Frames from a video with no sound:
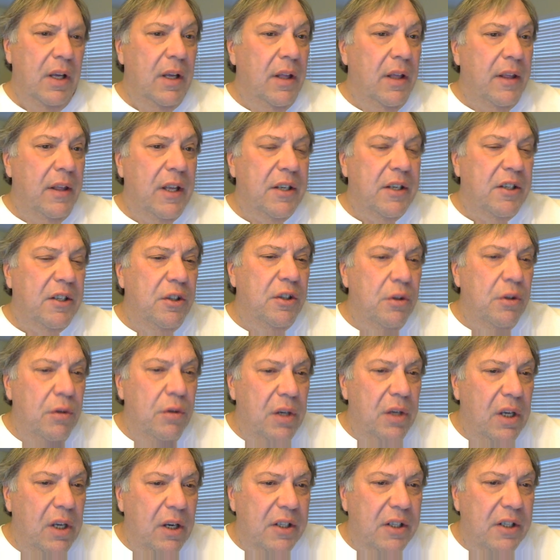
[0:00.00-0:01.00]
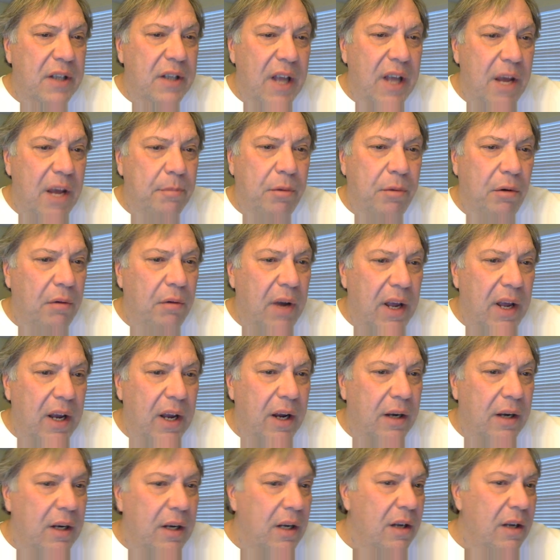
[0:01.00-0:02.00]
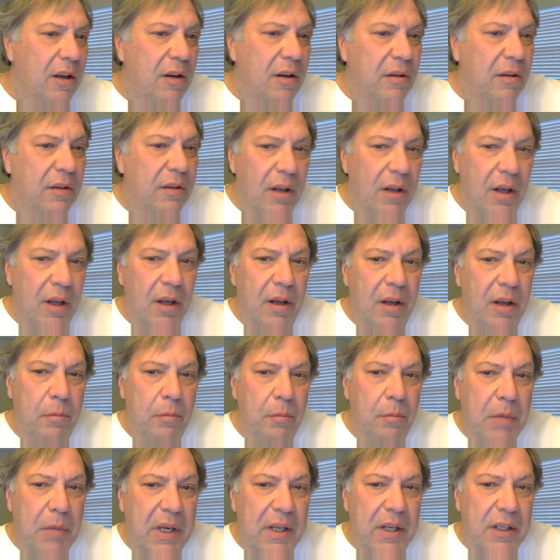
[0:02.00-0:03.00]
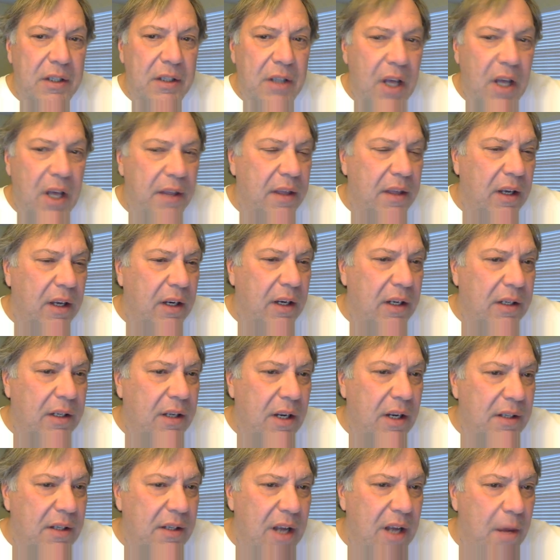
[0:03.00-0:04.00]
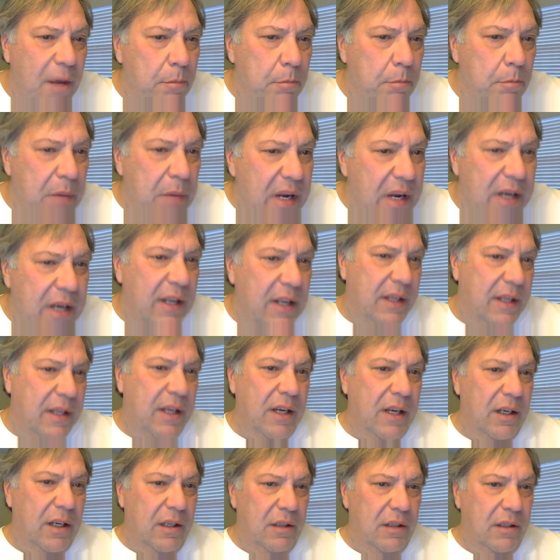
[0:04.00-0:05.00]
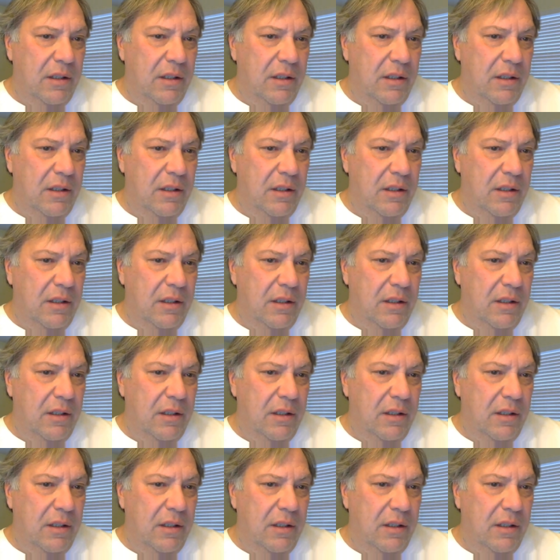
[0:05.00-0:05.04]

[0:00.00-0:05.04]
this New Year's Day parade means nothing. It does not mean anything.